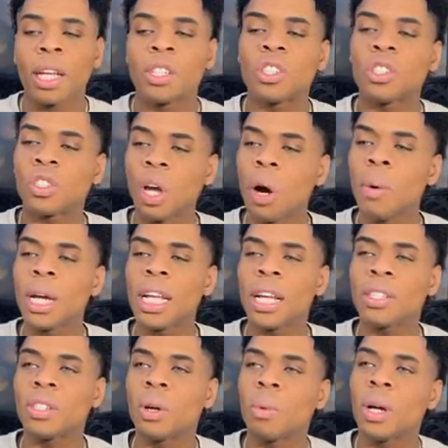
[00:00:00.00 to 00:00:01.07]
Sowing
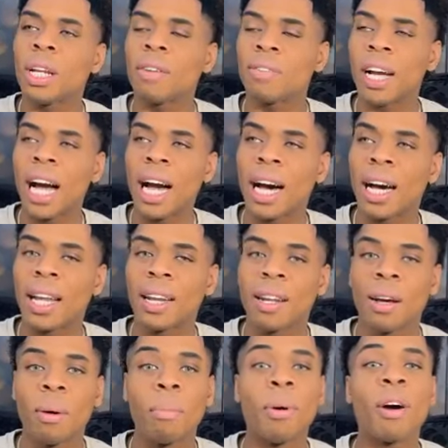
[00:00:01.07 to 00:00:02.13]
is the will of God,
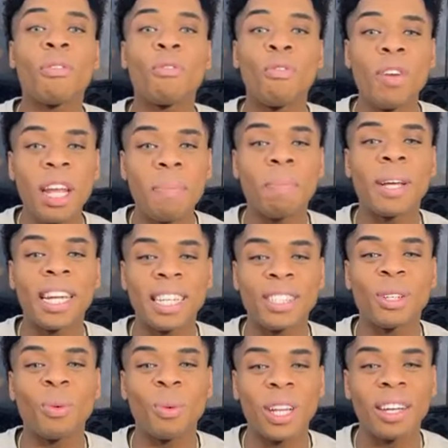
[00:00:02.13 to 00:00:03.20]
but reaping
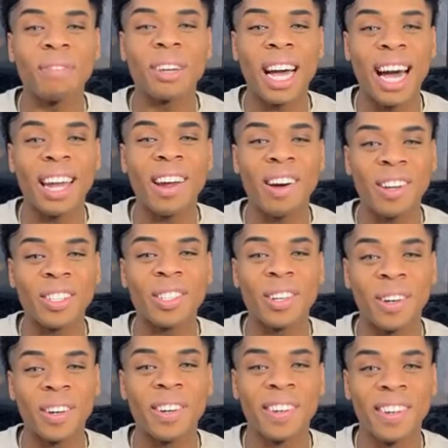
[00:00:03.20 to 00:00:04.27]
is the will of God
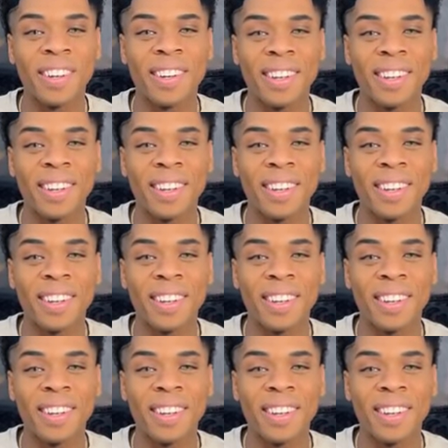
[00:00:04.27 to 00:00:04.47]
also.